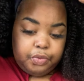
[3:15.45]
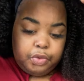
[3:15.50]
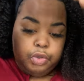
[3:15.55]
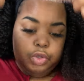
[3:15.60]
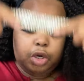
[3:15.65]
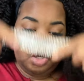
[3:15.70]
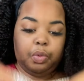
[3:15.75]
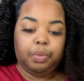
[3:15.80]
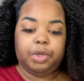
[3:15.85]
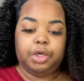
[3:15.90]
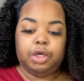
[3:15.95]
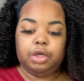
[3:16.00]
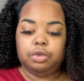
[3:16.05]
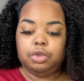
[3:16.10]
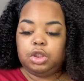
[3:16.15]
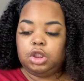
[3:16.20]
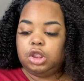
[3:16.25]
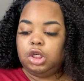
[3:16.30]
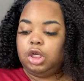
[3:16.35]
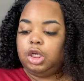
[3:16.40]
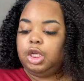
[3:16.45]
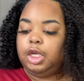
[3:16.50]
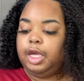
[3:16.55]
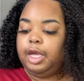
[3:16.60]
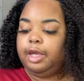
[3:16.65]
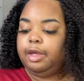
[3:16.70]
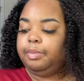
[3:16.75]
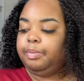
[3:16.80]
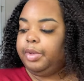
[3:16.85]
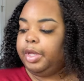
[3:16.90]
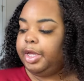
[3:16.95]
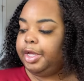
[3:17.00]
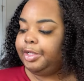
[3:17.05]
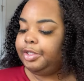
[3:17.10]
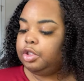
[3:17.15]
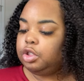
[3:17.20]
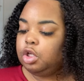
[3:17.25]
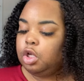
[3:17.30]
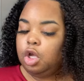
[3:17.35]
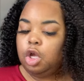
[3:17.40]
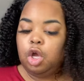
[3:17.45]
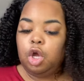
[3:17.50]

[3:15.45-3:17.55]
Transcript: you know, one of those chunky headbands.